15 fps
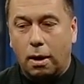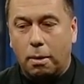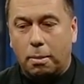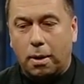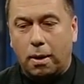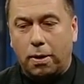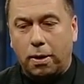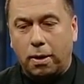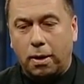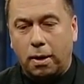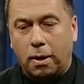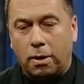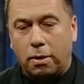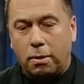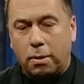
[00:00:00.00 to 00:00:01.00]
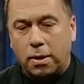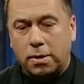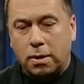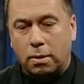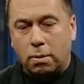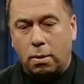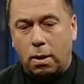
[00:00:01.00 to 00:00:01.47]
But I think the other
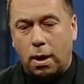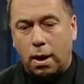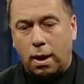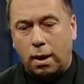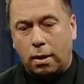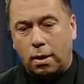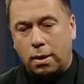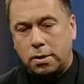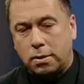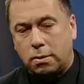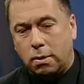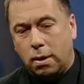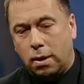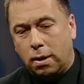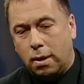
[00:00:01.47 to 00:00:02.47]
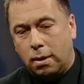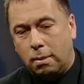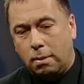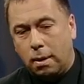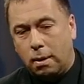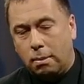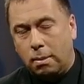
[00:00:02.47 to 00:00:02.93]
reason why Australia
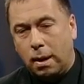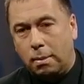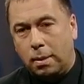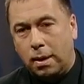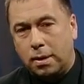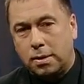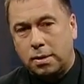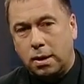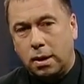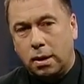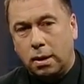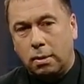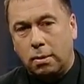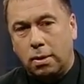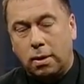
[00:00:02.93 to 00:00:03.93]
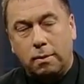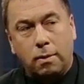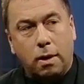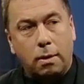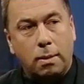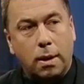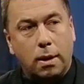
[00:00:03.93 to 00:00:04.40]
maybe is dealing with
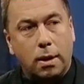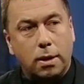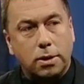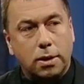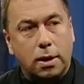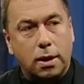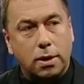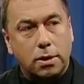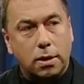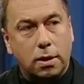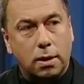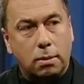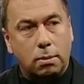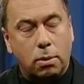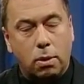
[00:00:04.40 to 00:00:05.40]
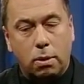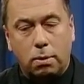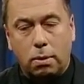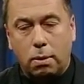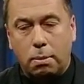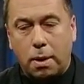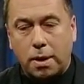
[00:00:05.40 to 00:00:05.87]
environmental education in more
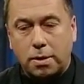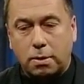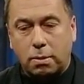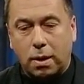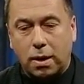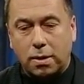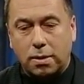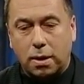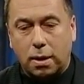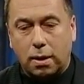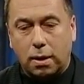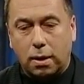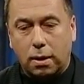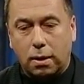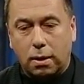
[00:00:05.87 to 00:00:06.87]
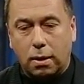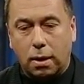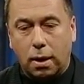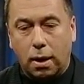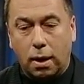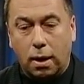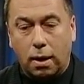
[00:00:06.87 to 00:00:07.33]
robust ways than here
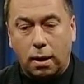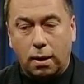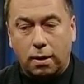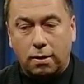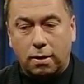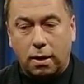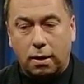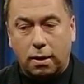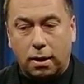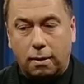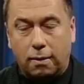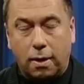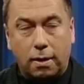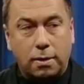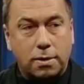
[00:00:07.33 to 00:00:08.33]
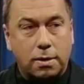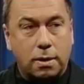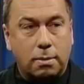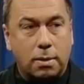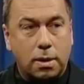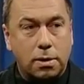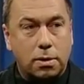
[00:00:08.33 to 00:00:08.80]
is that they've had
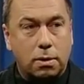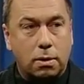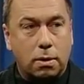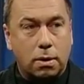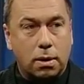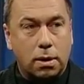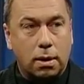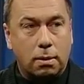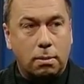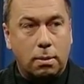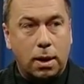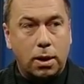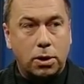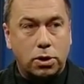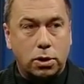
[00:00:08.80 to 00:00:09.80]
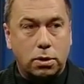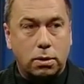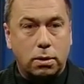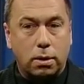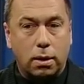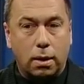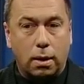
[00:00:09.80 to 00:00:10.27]
some historically
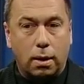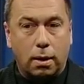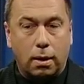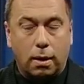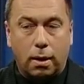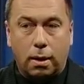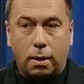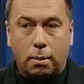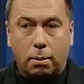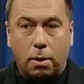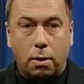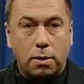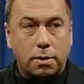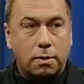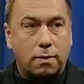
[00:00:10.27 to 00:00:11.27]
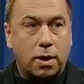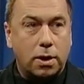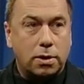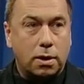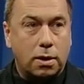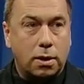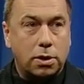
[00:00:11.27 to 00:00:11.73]
major
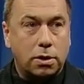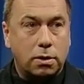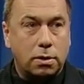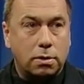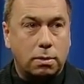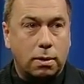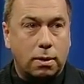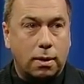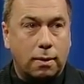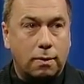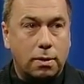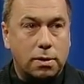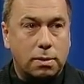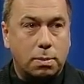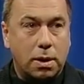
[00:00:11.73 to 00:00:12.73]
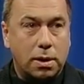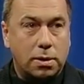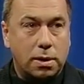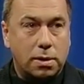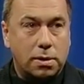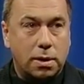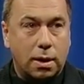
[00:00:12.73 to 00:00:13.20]
conservation issues with different
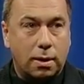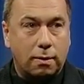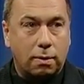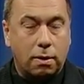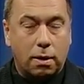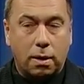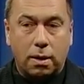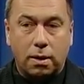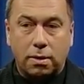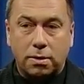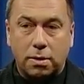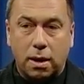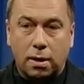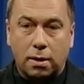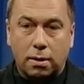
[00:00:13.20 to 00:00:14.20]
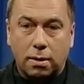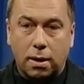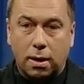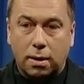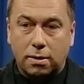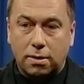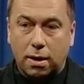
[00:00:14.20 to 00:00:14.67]
species that have gone
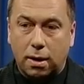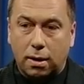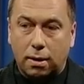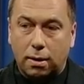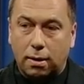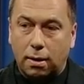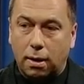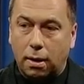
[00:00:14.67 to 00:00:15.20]
extinct.